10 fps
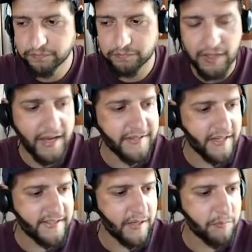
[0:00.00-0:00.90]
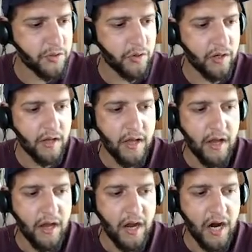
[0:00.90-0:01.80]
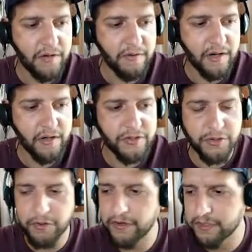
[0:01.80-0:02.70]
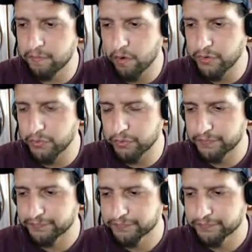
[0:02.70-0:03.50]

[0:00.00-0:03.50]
HSM is your hardware security module.